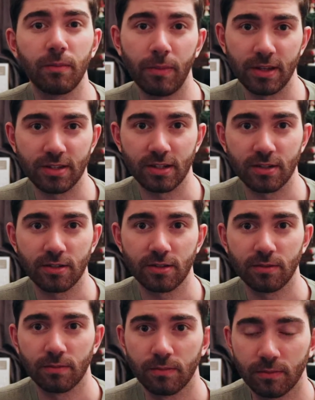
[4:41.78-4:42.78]
a
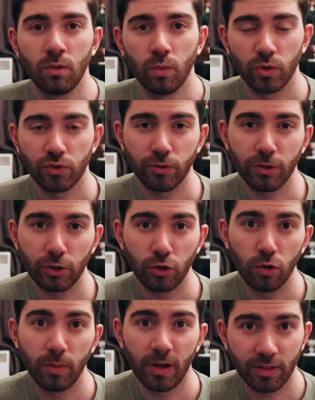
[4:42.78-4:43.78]
business. What's really
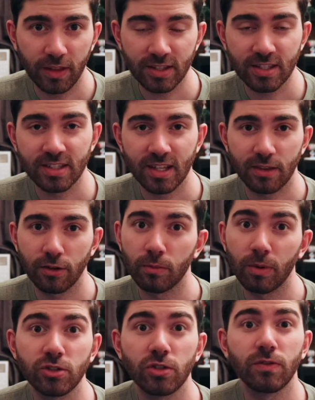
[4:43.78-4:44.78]
cool about this is that there are a
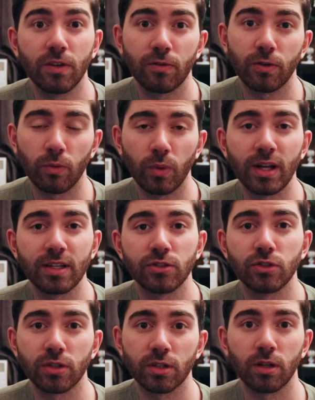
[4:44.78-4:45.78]
of different ways
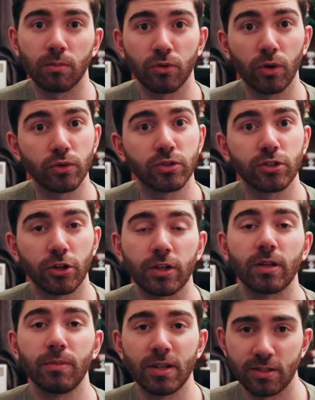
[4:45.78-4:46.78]
you can approach
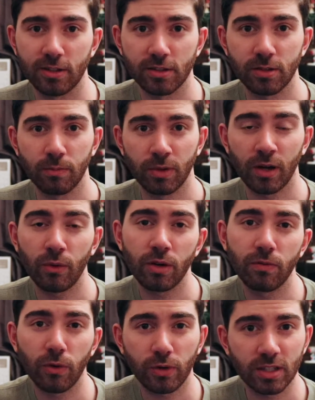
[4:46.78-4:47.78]
starting a business, but I want to
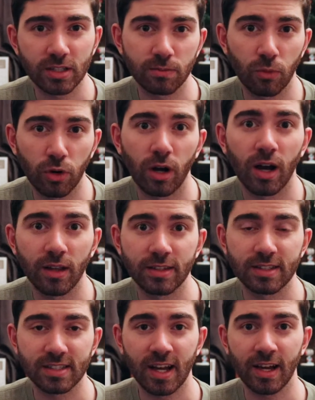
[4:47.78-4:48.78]
focus more on
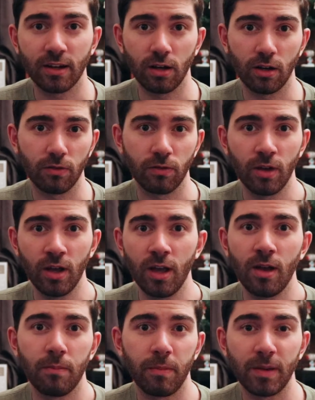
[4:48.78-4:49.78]
the side of
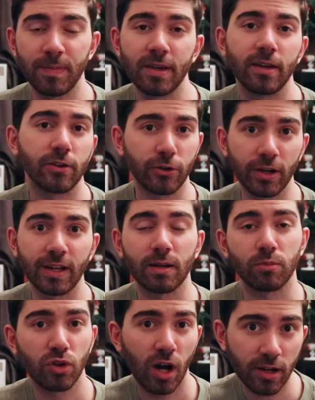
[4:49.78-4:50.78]
maybe creating a
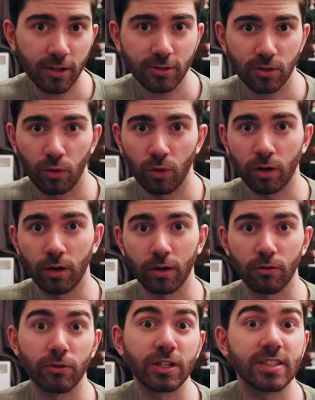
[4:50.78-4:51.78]
product
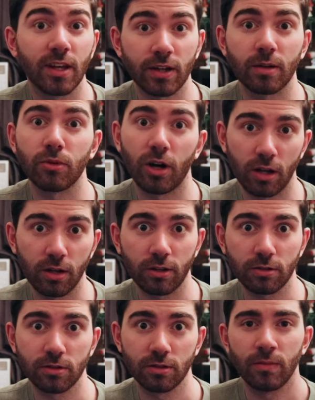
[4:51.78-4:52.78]
or reselling a
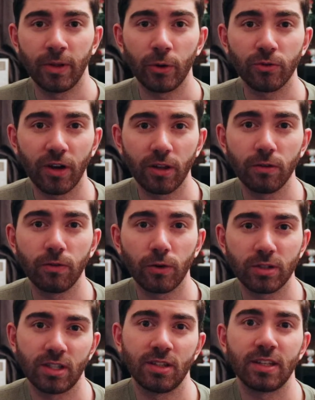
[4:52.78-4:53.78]
product. Now, I'd rather
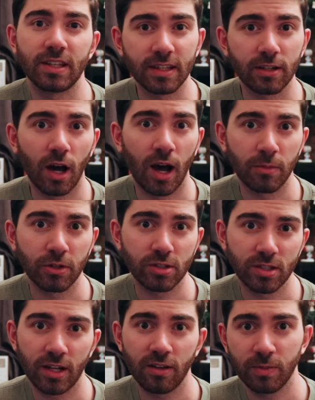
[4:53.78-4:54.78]
focus on the e-commerce
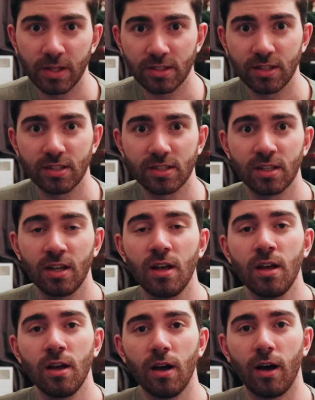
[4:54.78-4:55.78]
side of business
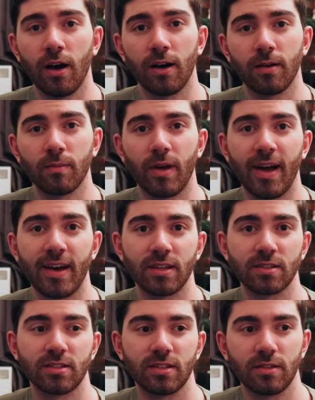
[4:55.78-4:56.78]

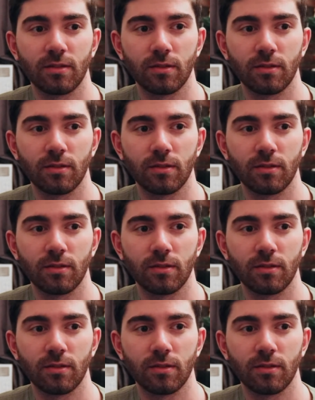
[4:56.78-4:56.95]
as